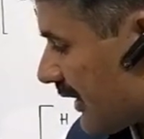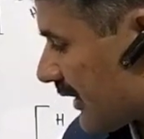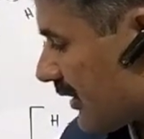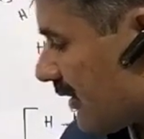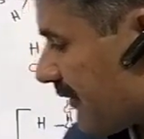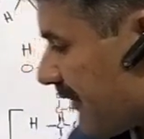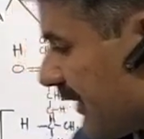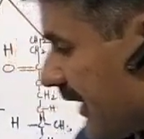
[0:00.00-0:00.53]

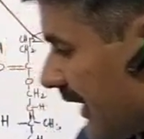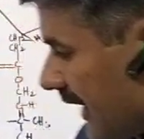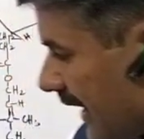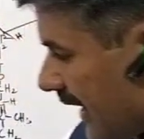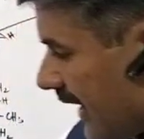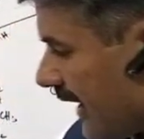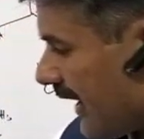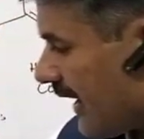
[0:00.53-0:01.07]
Chlorophyll
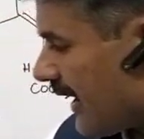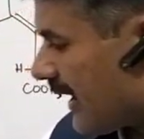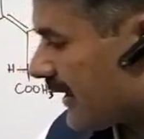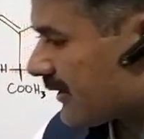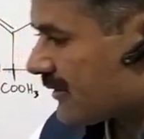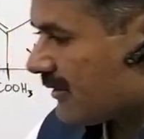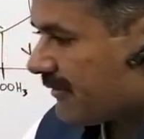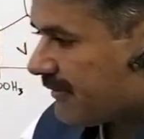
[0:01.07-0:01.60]
A
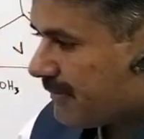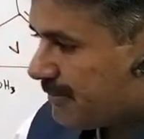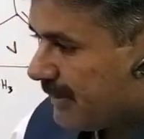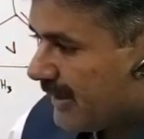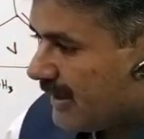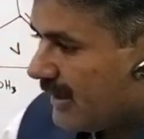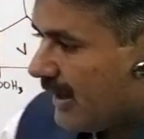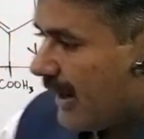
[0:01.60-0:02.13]
and chlorophyll
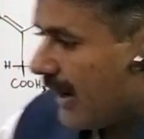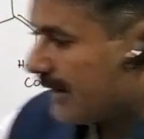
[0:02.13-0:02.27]
B